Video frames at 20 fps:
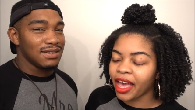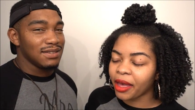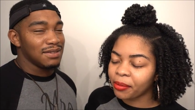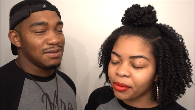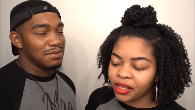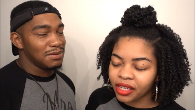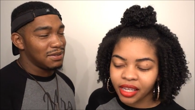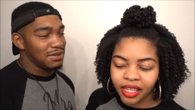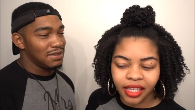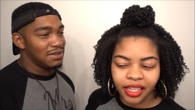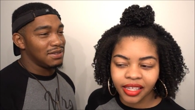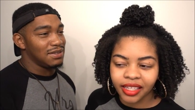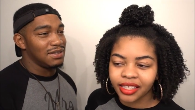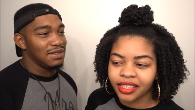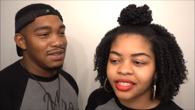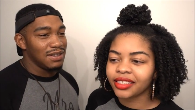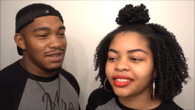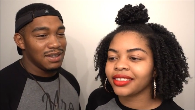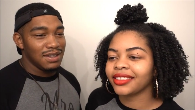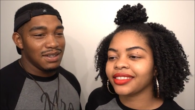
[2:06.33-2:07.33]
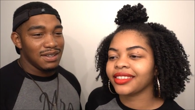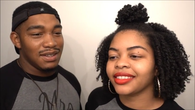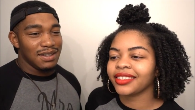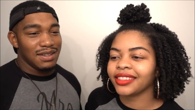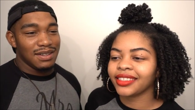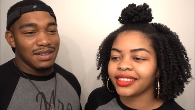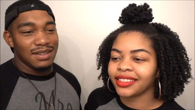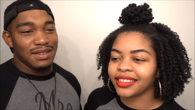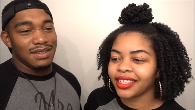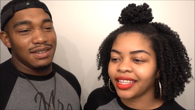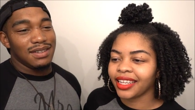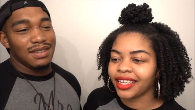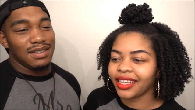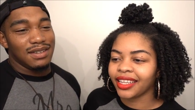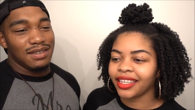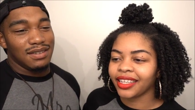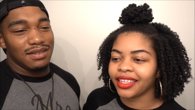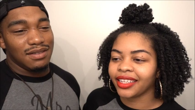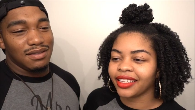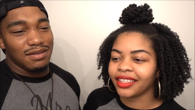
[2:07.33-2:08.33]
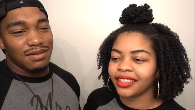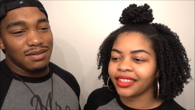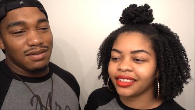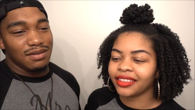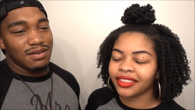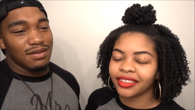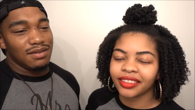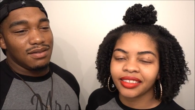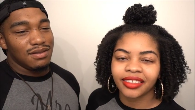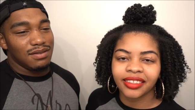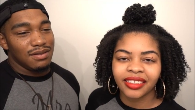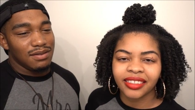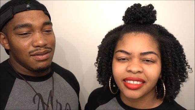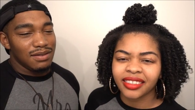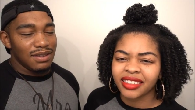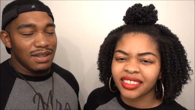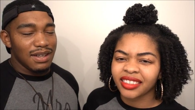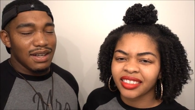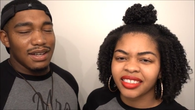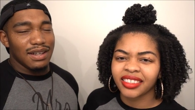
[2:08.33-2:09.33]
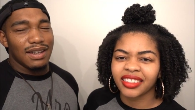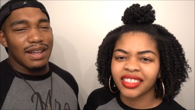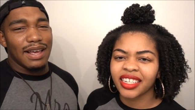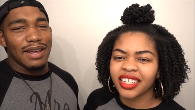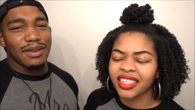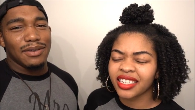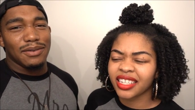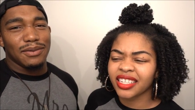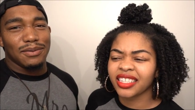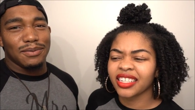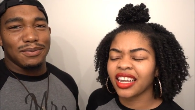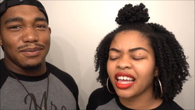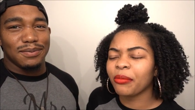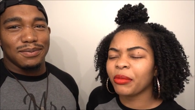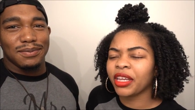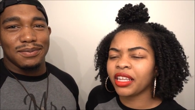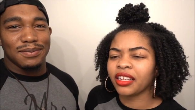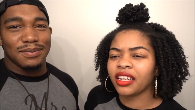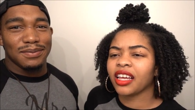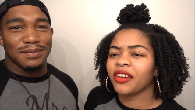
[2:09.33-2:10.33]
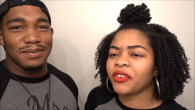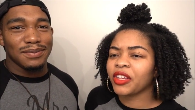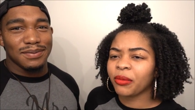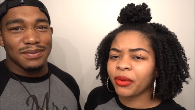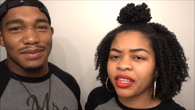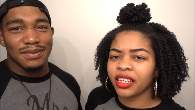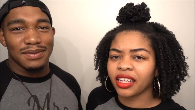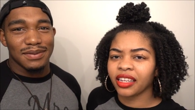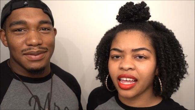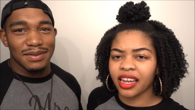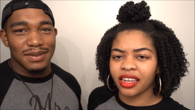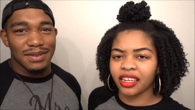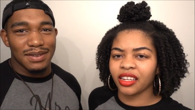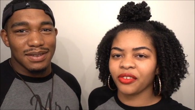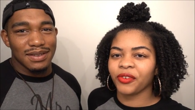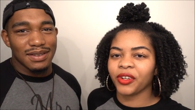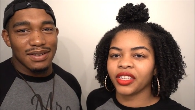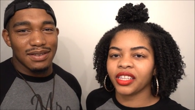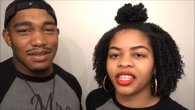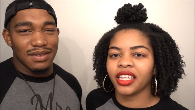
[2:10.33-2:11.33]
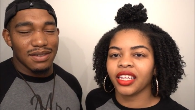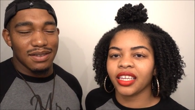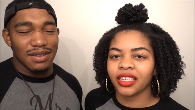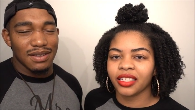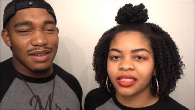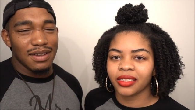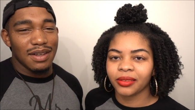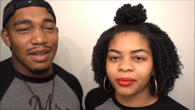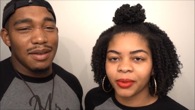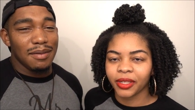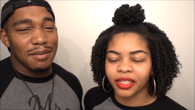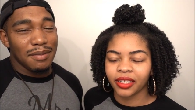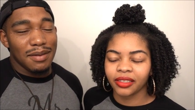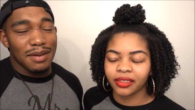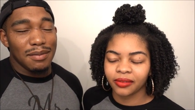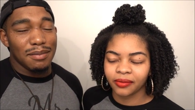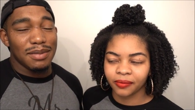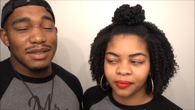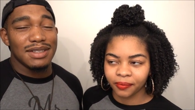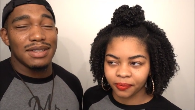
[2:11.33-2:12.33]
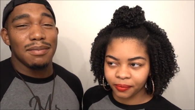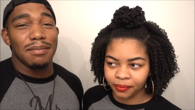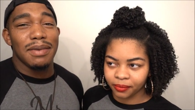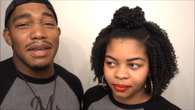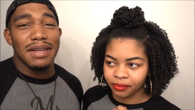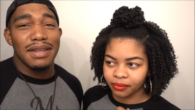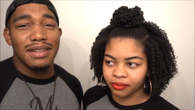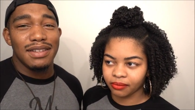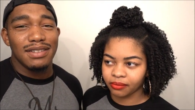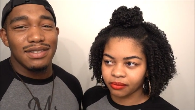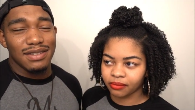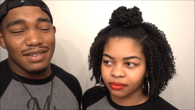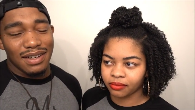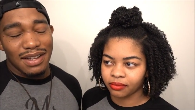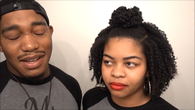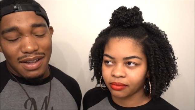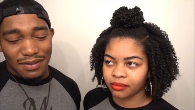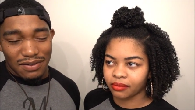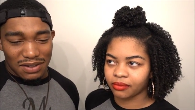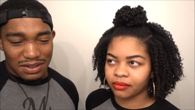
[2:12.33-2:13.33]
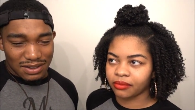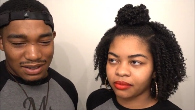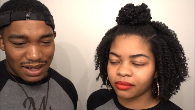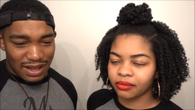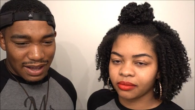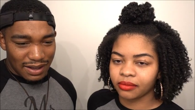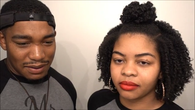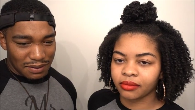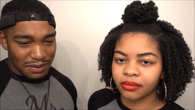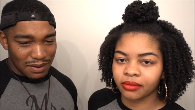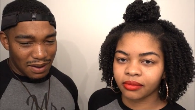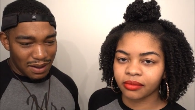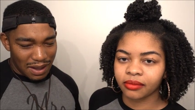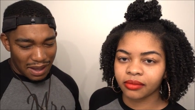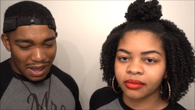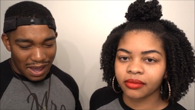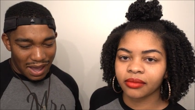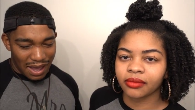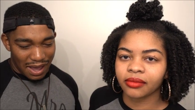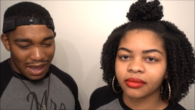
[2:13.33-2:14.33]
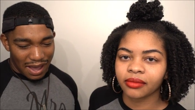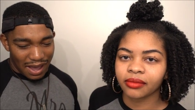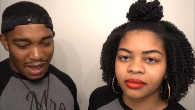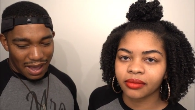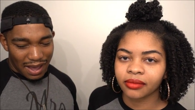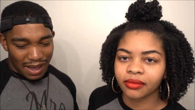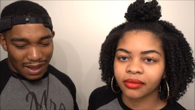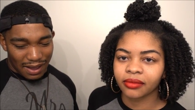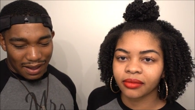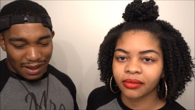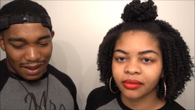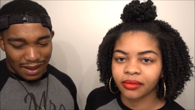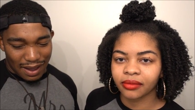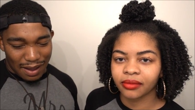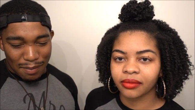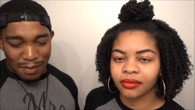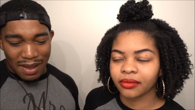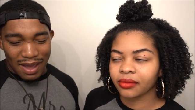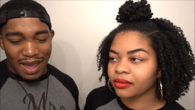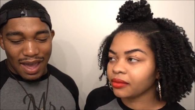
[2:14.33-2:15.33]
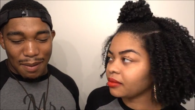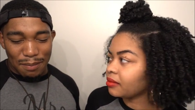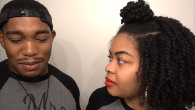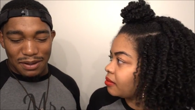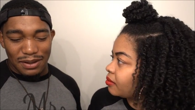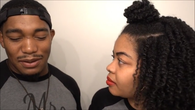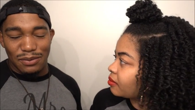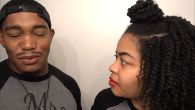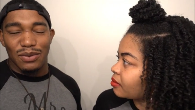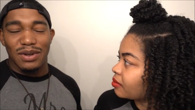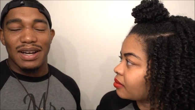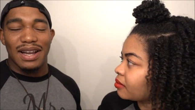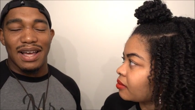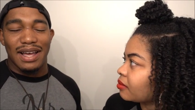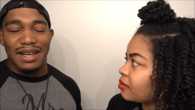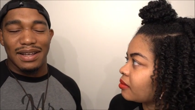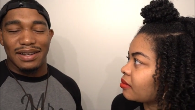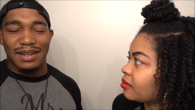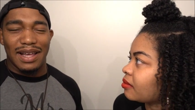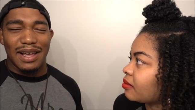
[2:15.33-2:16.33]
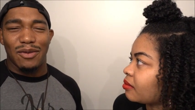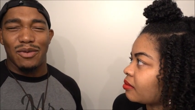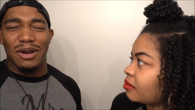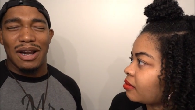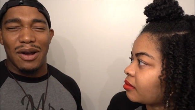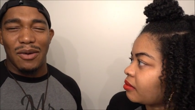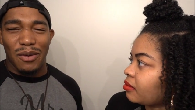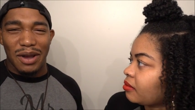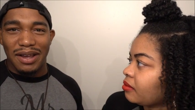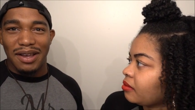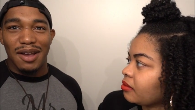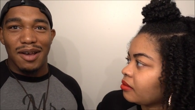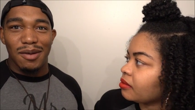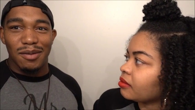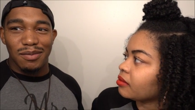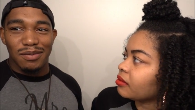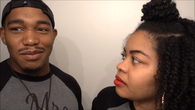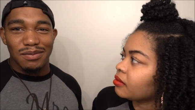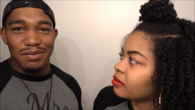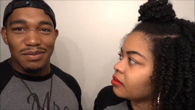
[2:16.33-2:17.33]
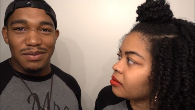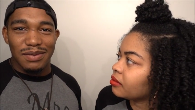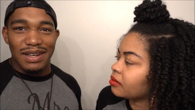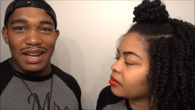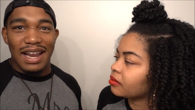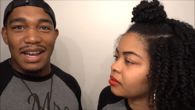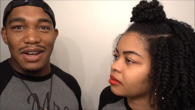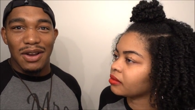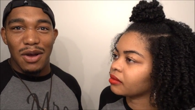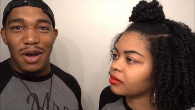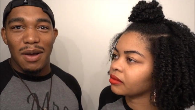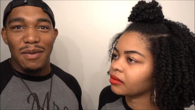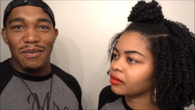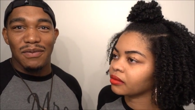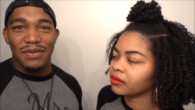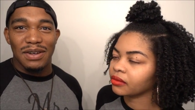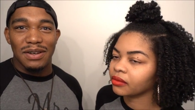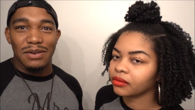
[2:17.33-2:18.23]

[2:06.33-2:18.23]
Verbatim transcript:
Speaker 1: happiness and yeah, like just, I mean, love can mean a lot of different things, but
Speaker 2: but to me, love is like I'm happy when I like when I wake up and I know I'm